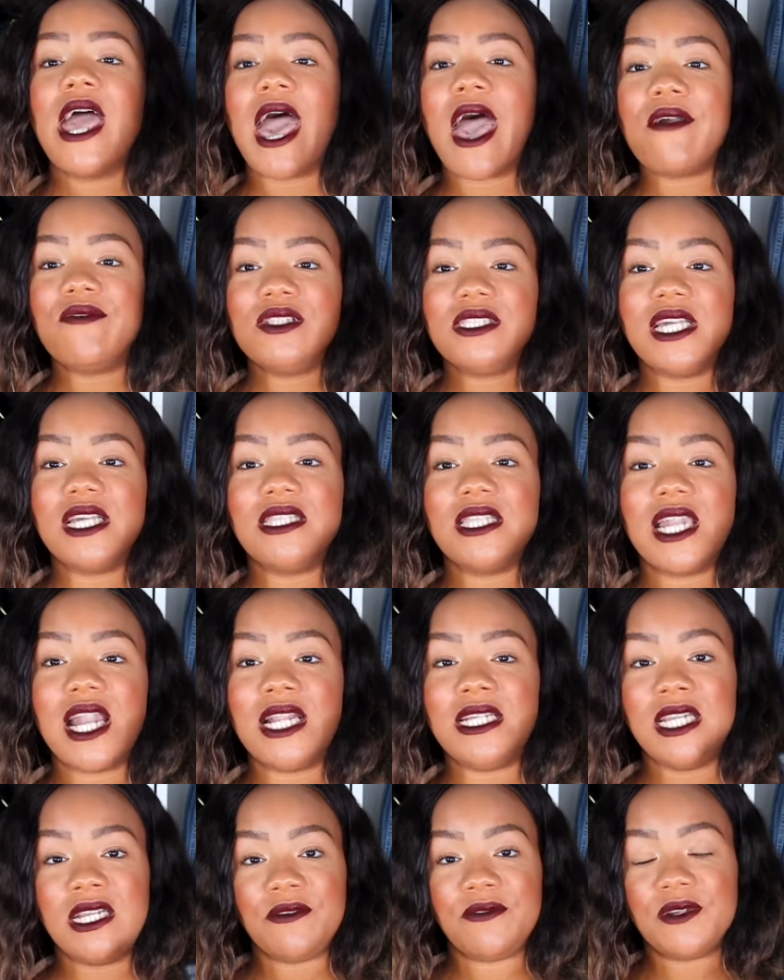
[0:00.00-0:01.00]
everything that
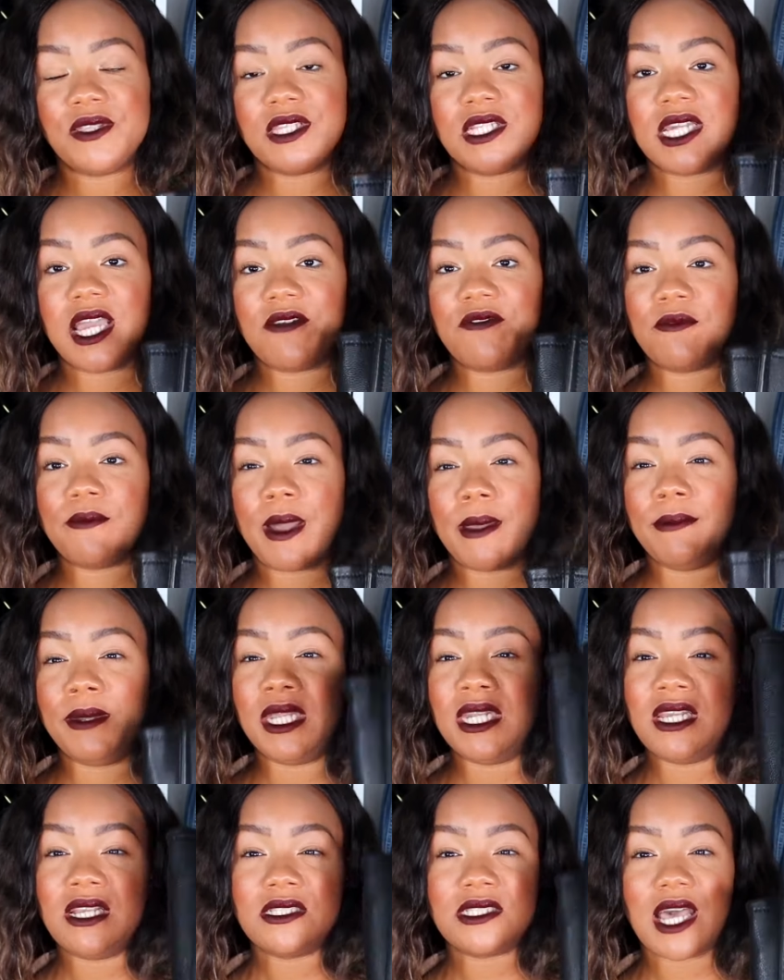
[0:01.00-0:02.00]
I needed for the day for my
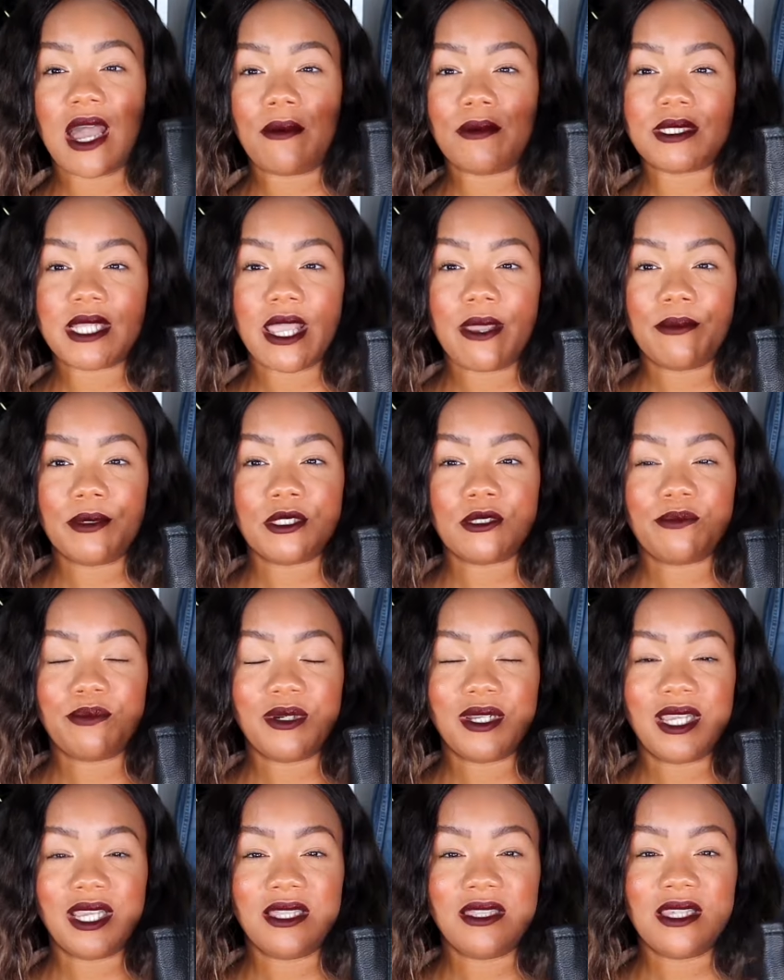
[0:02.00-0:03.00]
meetings, I was able to
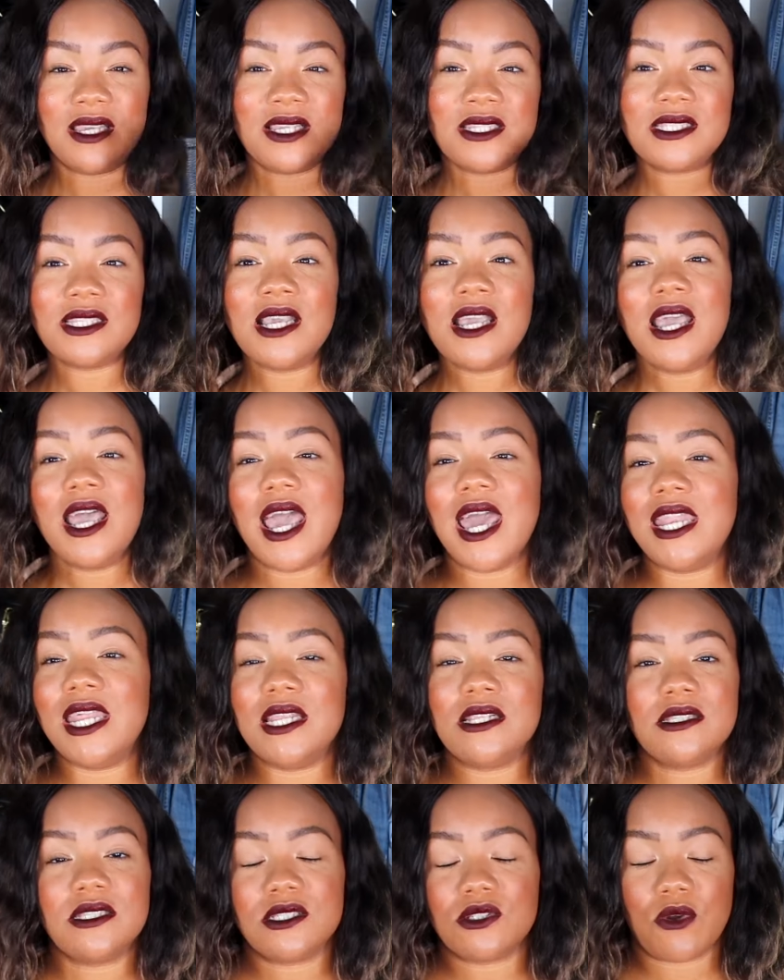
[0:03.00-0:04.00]
put in this and
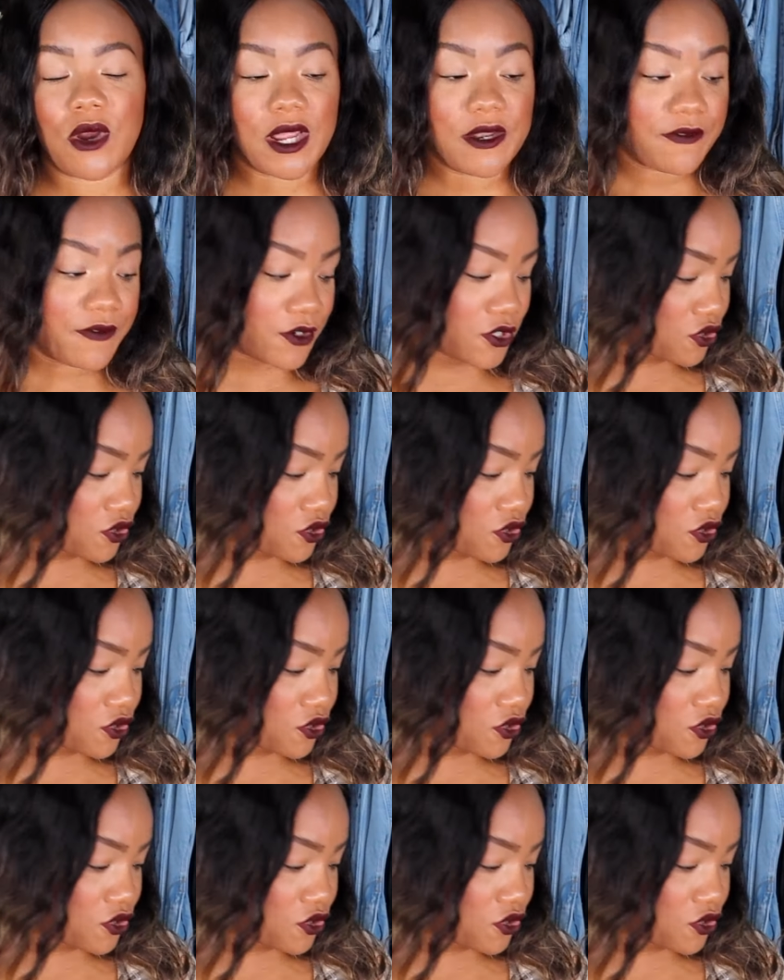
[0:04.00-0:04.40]
it's great for